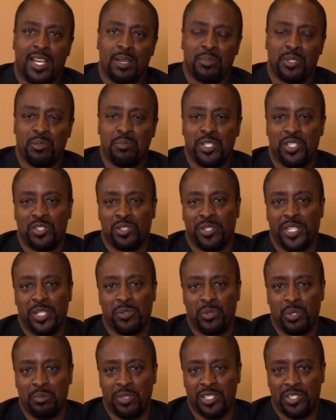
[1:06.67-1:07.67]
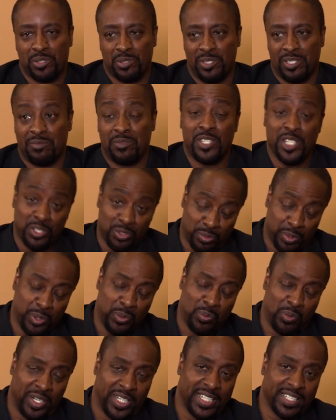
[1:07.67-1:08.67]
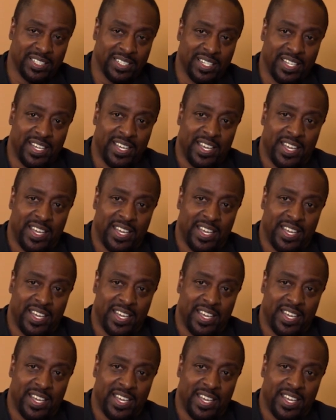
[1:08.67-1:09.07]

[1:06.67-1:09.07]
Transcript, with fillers: I'm Commissioner Henry Mitchell of District 1.